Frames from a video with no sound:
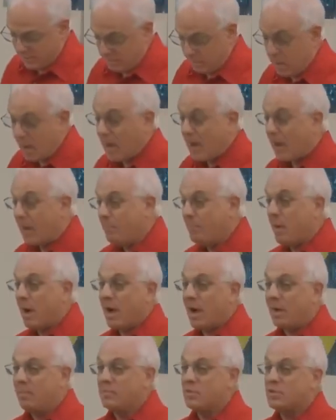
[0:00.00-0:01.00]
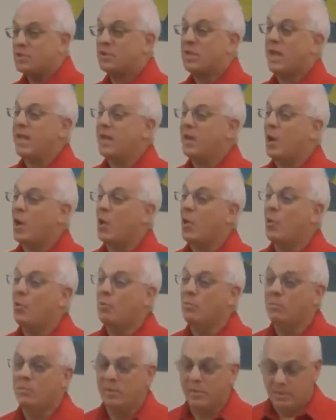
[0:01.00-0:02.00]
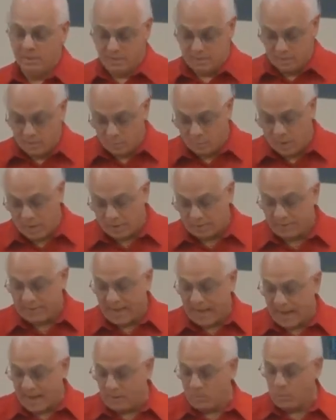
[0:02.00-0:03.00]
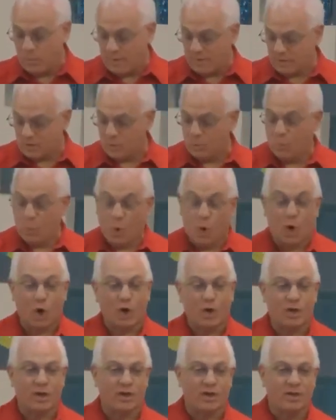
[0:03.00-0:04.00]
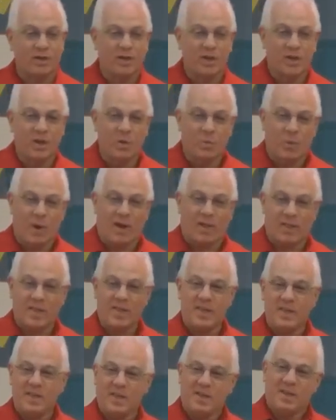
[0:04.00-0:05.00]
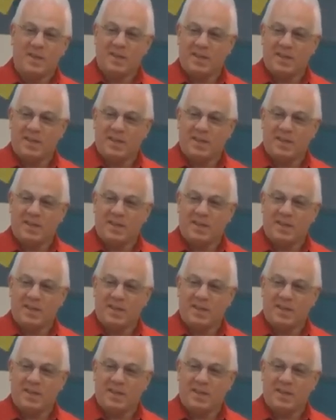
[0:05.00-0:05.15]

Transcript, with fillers: My mom stayed home while dad went to work while he,